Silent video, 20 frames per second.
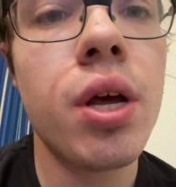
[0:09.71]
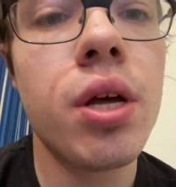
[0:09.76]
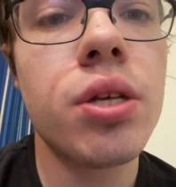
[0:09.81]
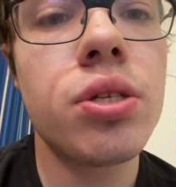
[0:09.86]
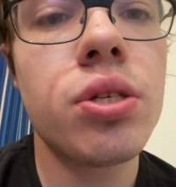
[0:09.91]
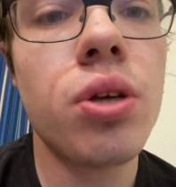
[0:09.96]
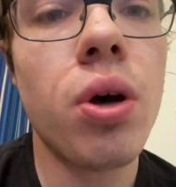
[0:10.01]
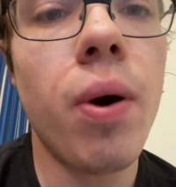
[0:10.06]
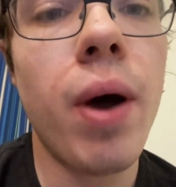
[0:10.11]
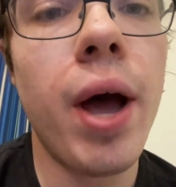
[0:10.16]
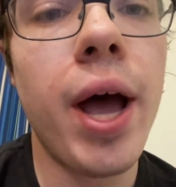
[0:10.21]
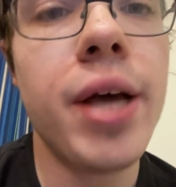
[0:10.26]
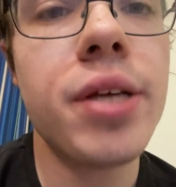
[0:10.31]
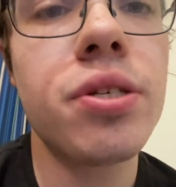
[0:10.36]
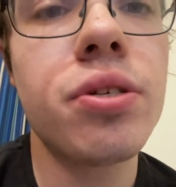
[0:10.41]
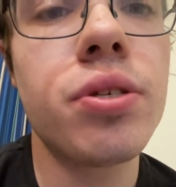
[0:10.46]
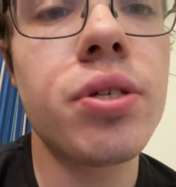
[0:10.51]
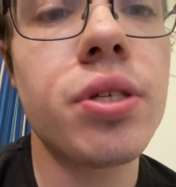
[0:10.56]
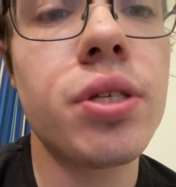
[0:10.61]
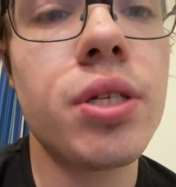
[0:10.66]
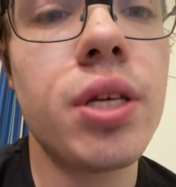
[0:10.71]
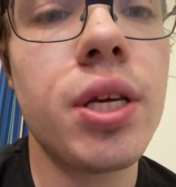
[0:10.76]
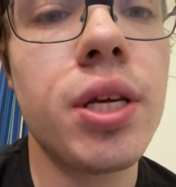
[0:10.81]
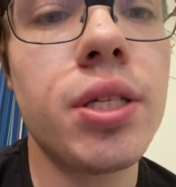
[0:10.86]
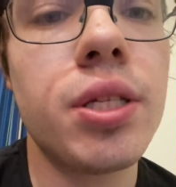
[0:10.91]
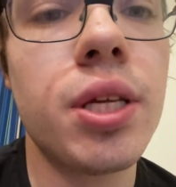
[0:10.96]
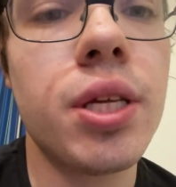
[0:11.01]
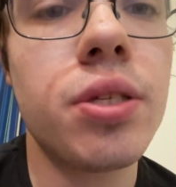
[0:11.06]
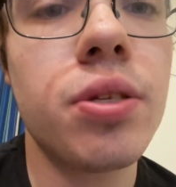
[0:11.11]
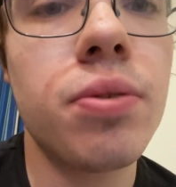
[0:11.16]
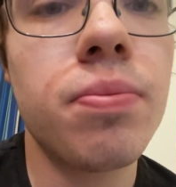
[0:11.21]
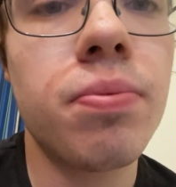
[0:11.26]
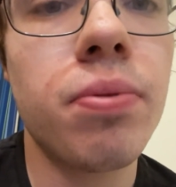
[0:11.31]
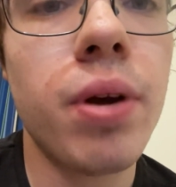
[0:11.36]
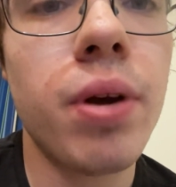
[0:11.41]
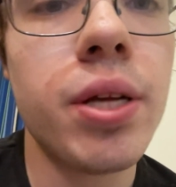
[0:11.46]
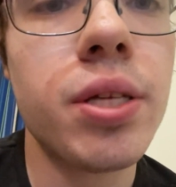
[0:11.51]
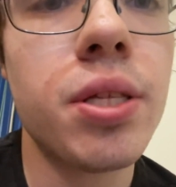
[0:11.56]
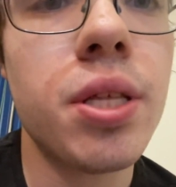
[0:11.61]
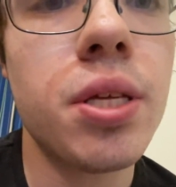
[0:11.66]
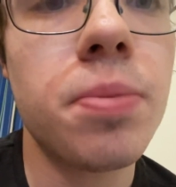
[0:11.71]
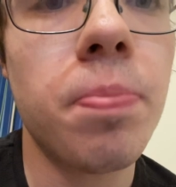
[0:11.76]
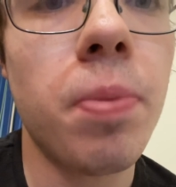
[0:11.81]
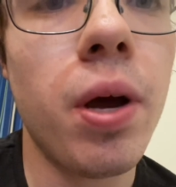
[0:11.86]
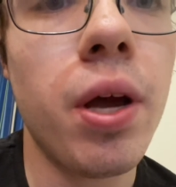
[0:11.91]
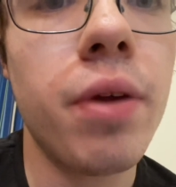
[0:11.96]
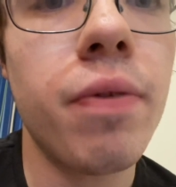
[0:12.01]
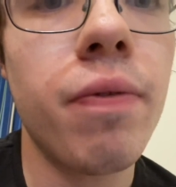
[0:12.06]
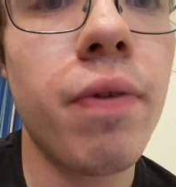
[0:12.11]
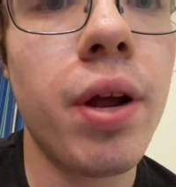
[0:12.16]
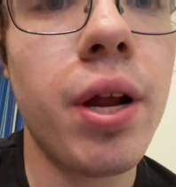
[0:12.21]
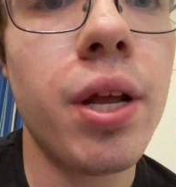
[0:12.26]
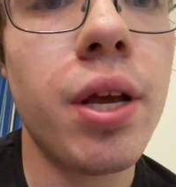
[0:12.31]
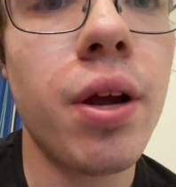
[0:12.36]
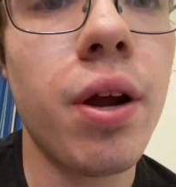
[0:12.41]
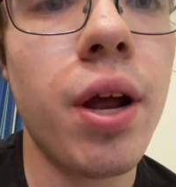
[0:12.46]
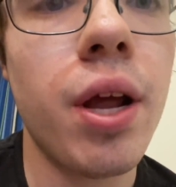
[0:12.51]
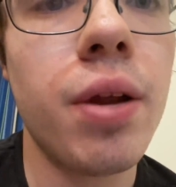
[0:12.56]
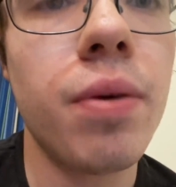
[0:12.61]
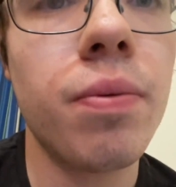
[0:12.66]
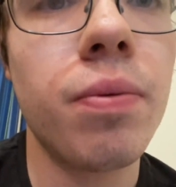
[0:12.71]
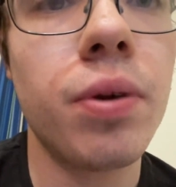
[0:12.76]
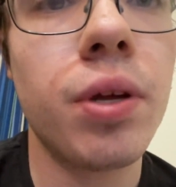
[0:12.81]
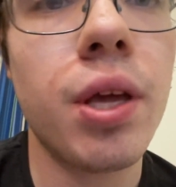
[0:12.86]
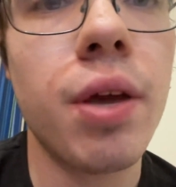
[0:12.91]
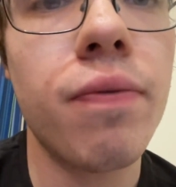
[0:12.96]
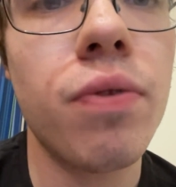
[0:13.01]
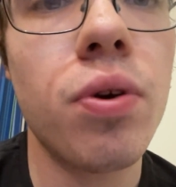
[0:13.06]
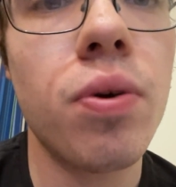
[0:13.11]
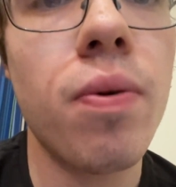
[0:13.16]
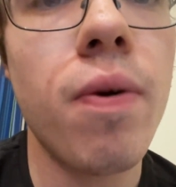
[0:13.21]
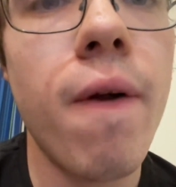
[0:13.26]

So as you can see, it says you press this button right here and it will give you